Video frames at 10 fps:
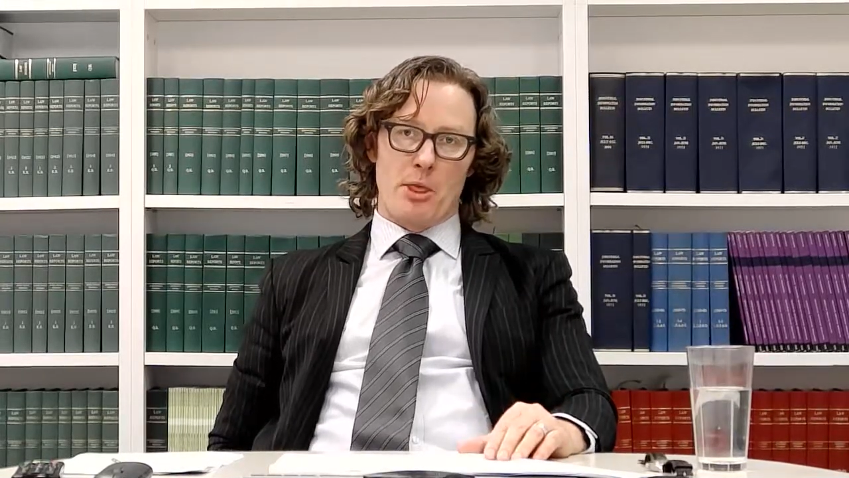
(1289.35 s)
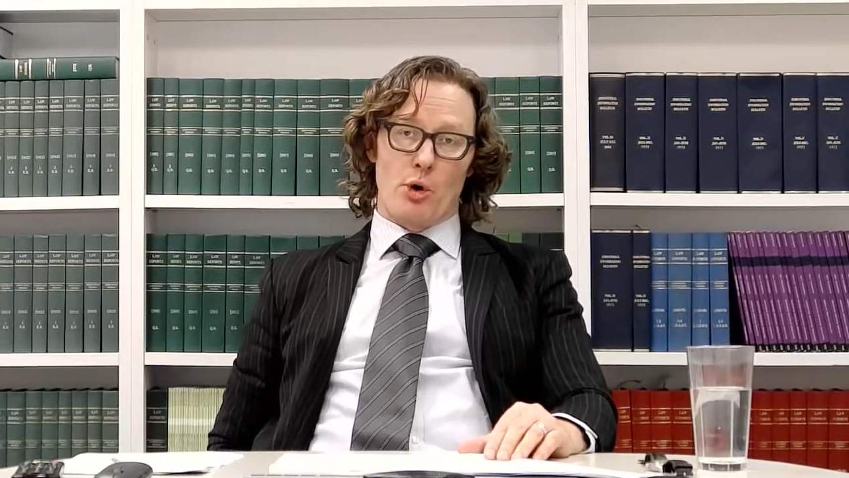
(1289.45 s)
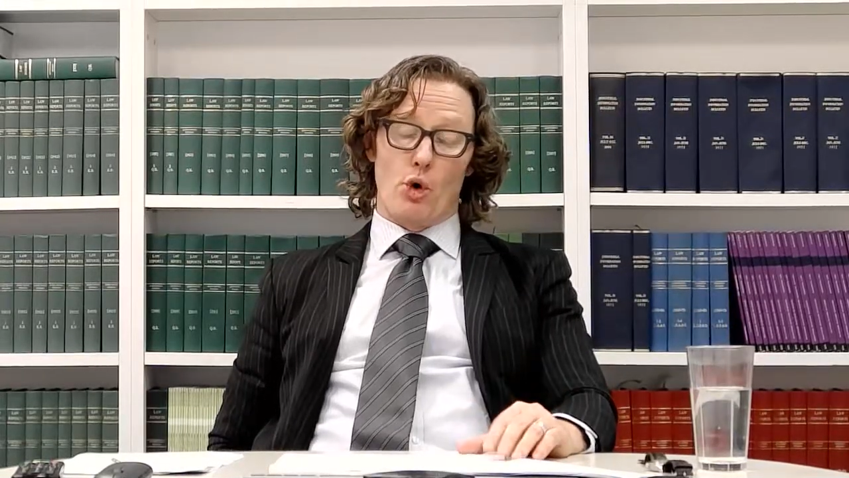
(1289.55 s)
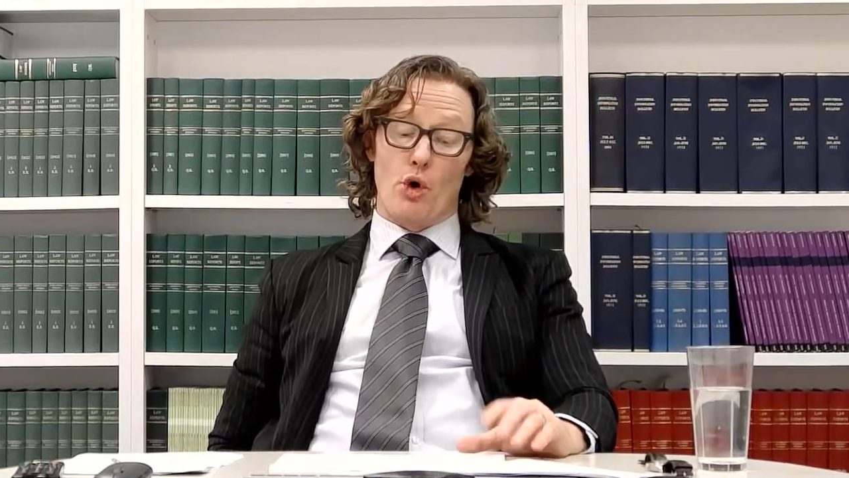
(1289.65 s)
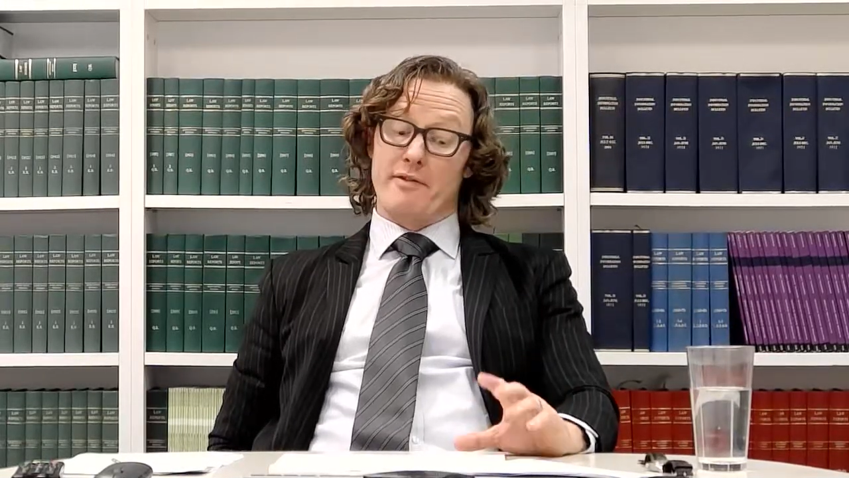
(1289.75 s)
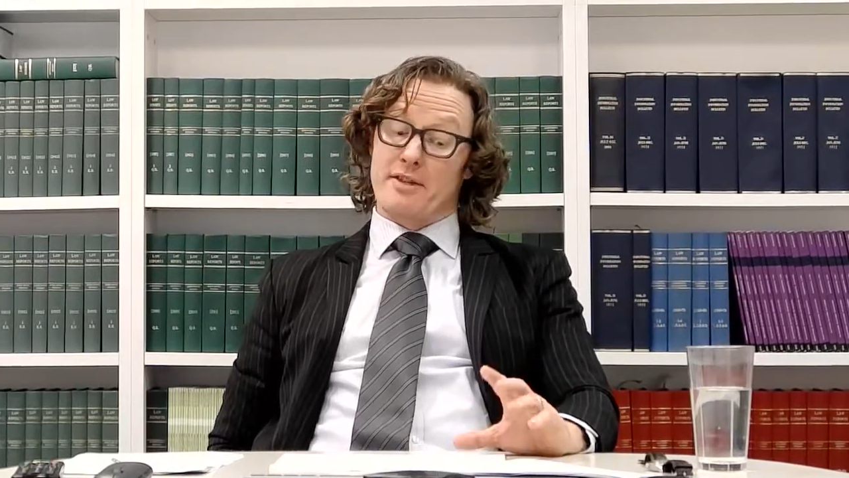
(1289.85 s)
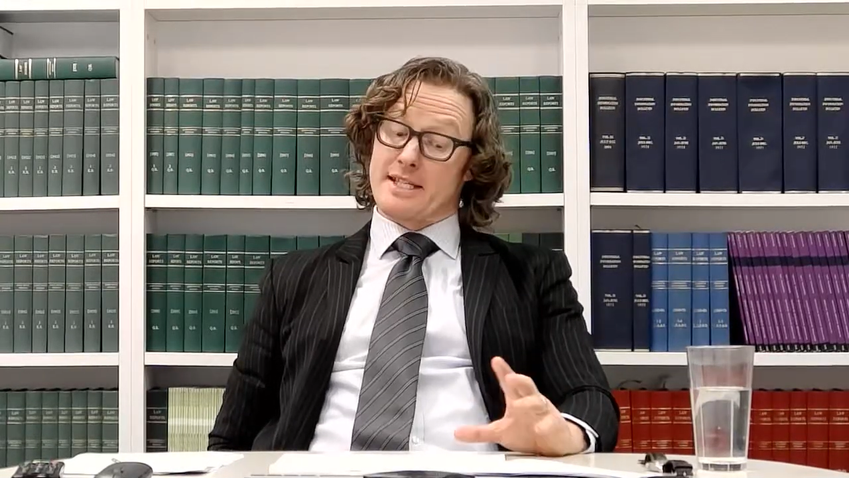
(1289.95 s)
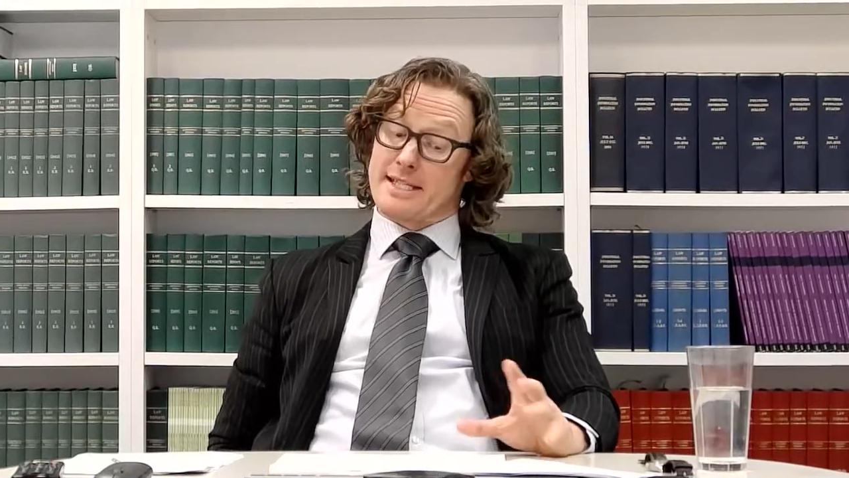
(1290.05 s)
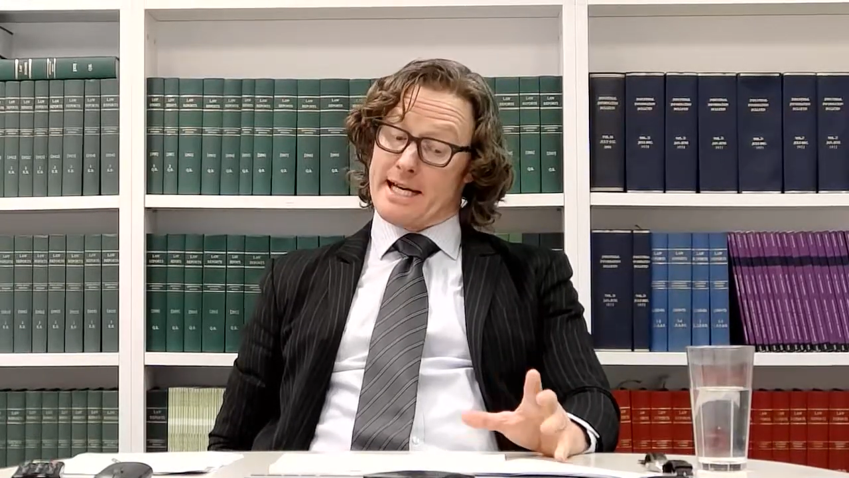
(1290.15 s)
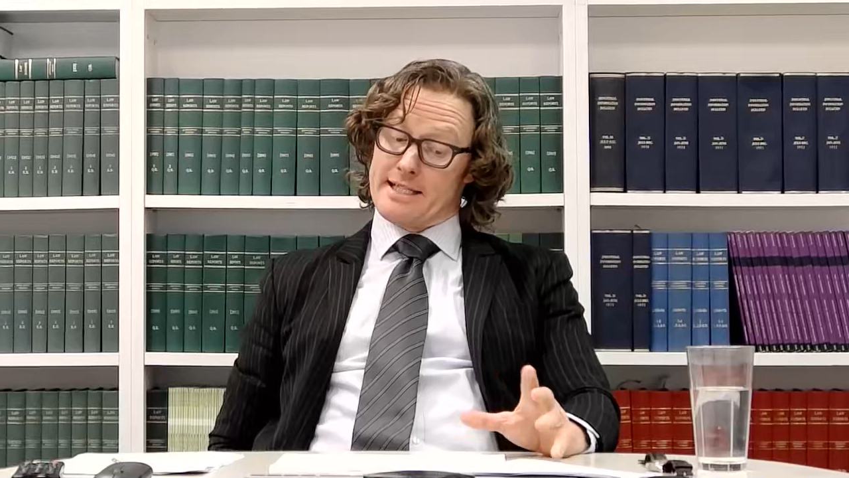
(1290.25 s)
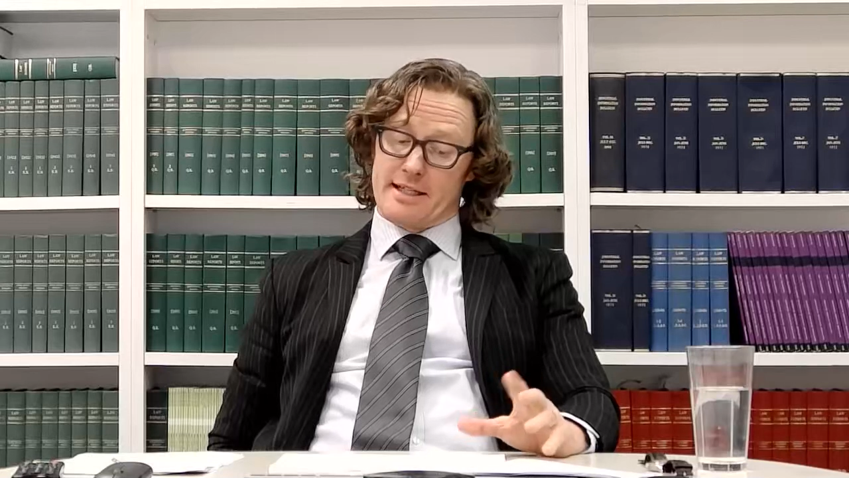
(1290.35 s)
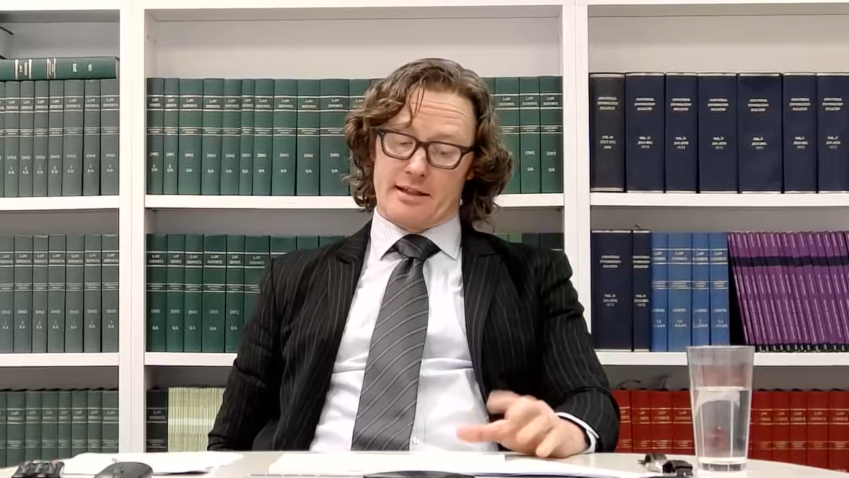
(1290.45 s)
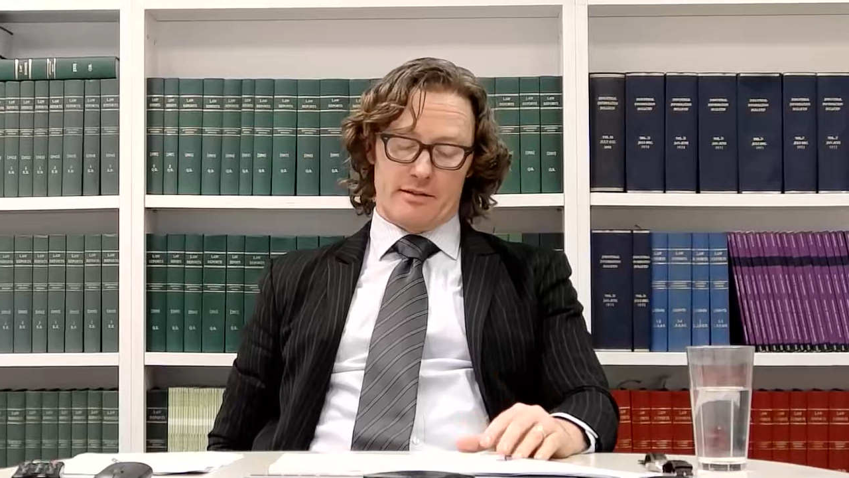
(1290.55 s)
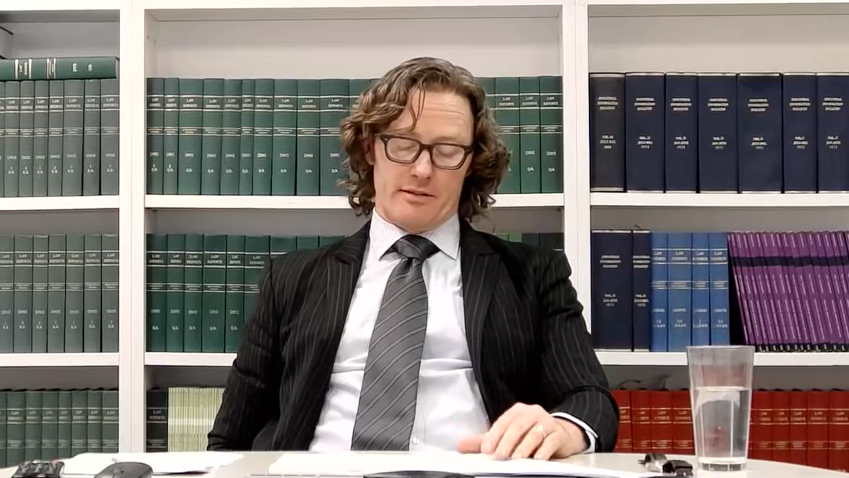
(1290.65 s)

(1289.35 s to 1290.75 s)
or even stating